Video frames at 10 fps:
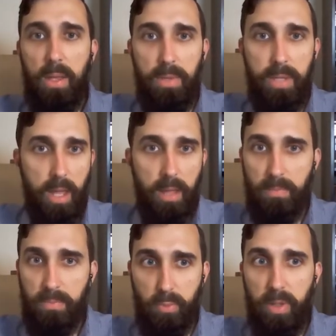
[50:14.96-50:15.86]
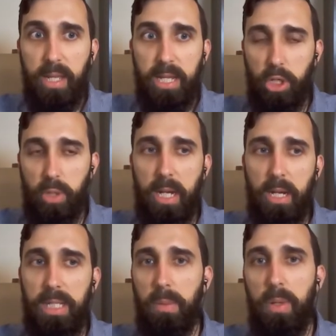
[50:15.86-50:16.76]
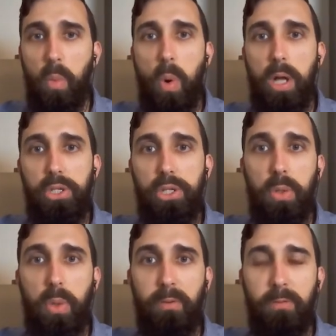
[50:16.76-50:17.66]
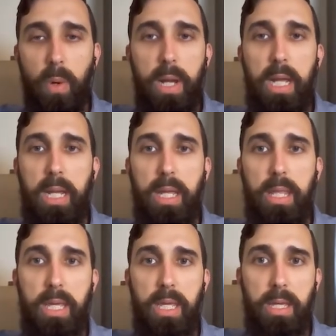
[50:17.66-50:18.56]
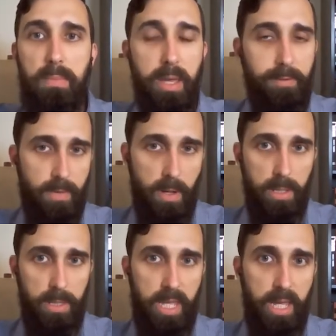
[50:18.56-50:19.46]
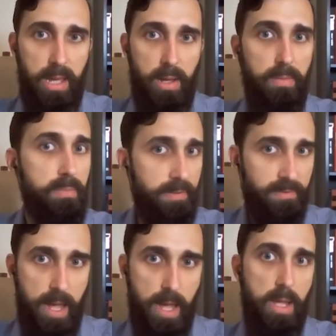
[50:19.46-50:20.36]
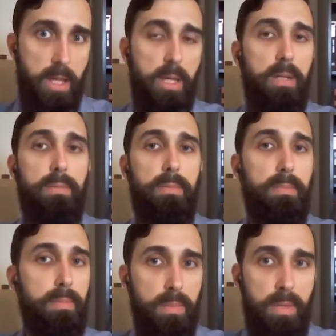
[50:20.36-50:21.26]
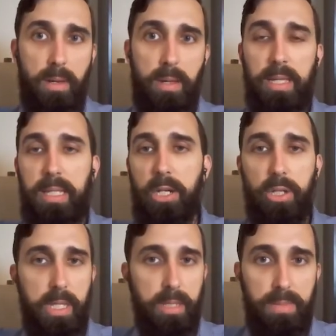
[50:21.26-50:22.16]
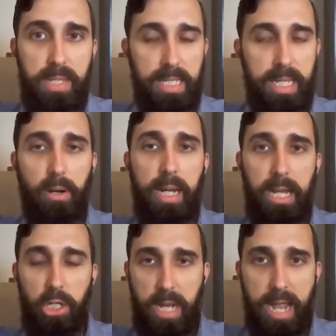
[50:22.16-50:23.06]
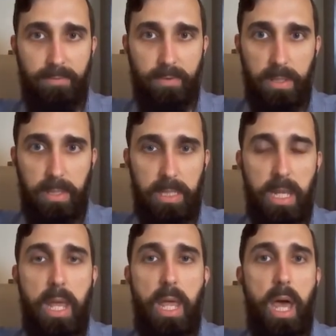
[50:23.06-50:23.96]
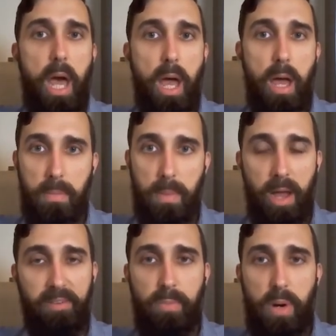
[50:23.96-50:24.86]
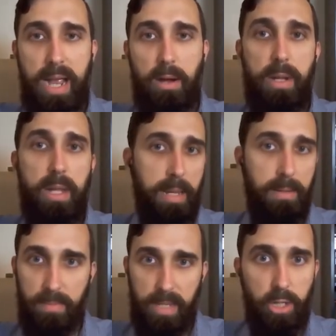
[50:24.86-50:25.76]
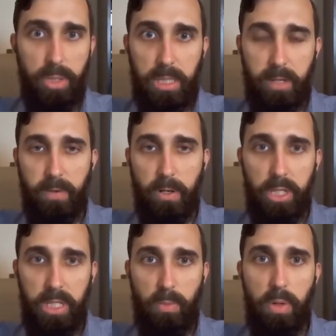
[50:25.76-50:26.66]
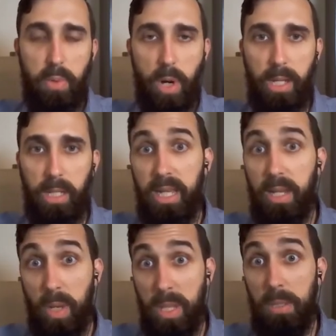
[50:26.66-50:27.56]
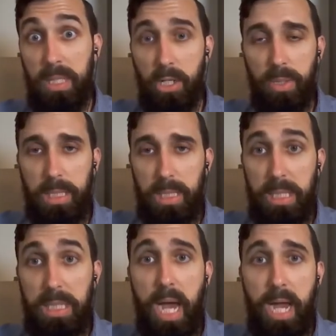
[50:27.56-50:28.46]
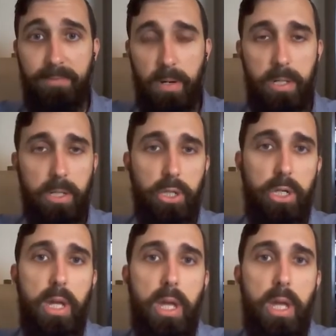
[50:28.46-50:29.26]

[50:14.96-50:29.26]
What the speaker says: The real issue here is that we want to avoid the pitfalls that befell essentially the desegregation efforts of Brown and interest convergence more broadly when those interests diverge.